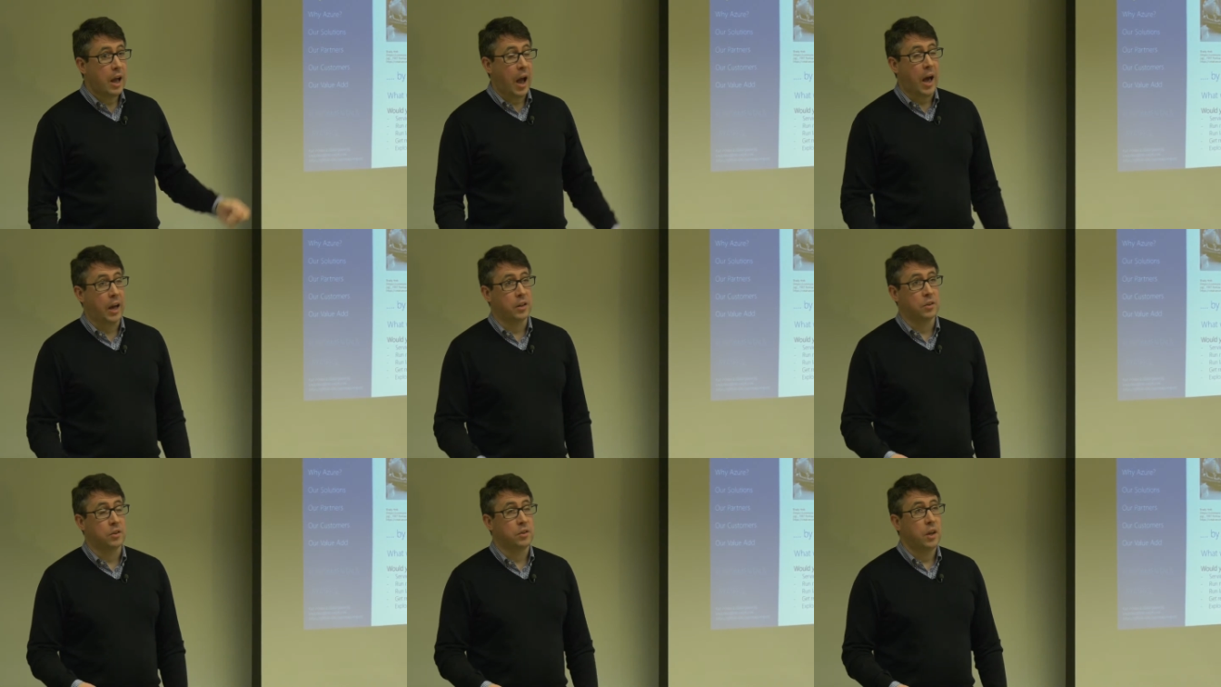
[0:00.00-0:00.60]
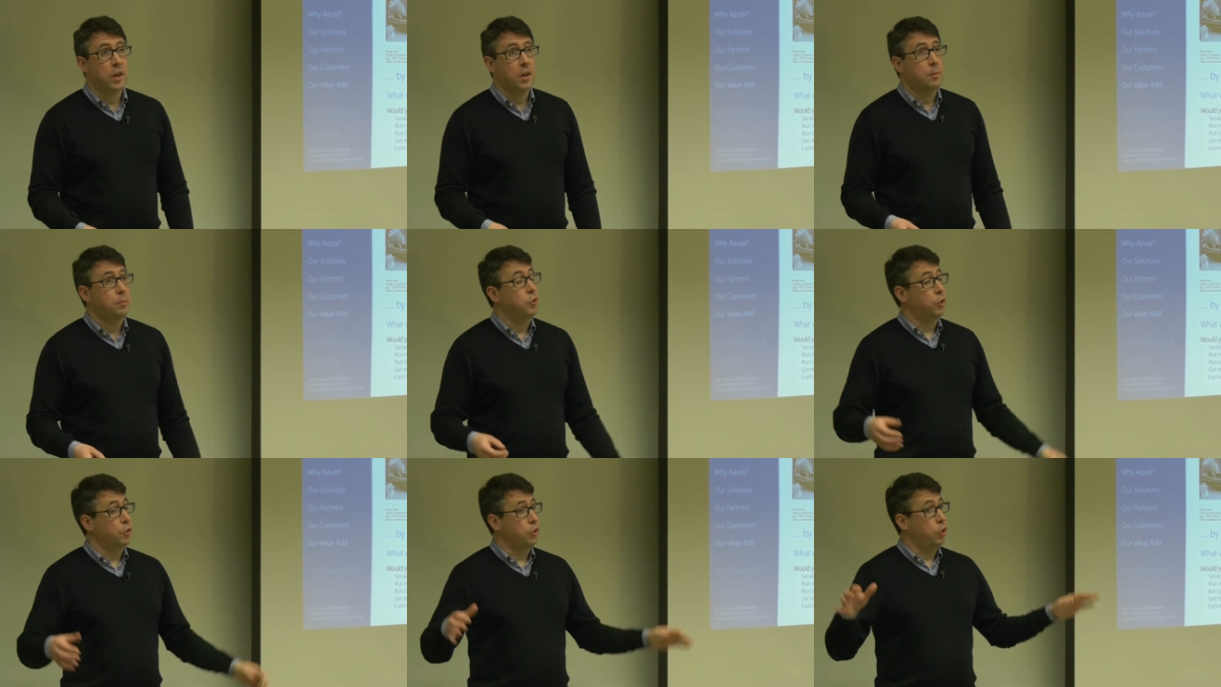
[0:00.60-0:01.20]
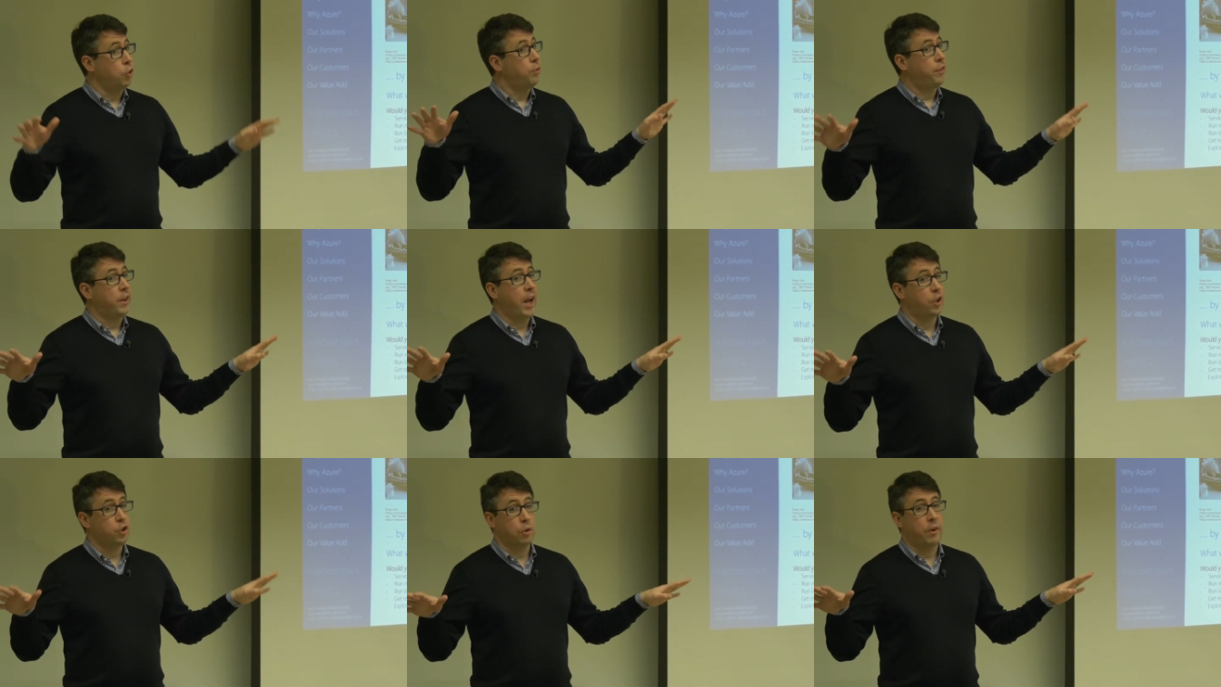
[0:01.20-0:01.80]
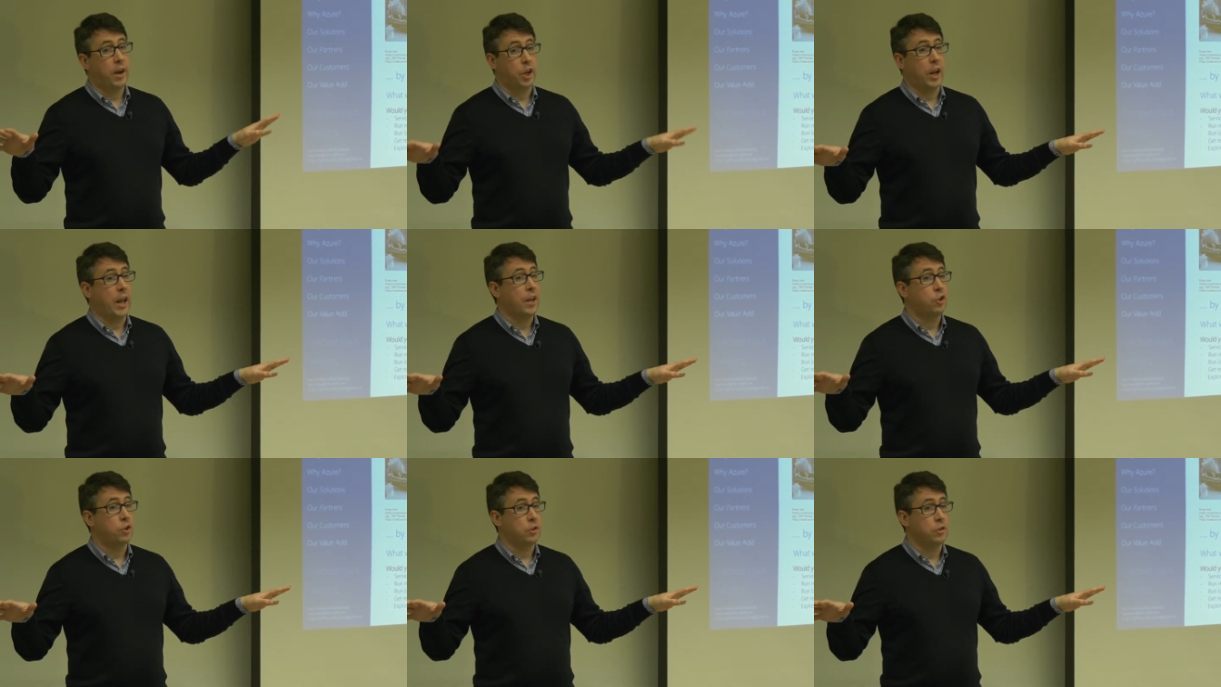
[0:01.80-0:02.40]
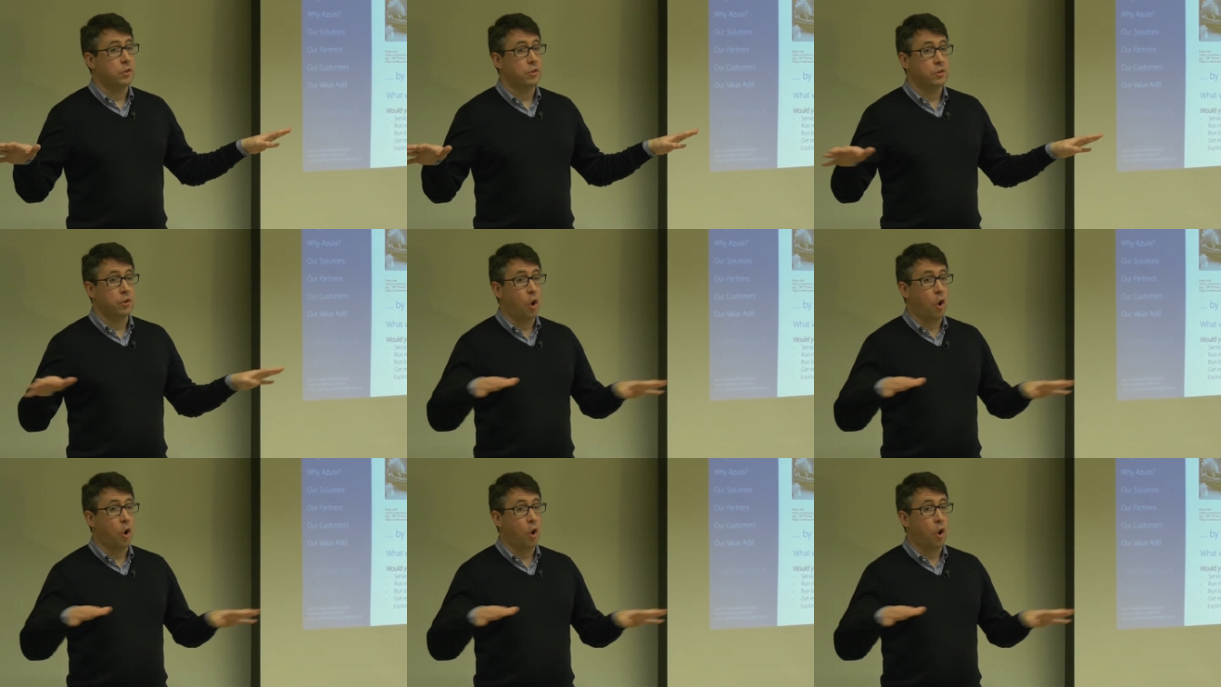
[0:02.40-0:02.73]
and there's new financial regulations.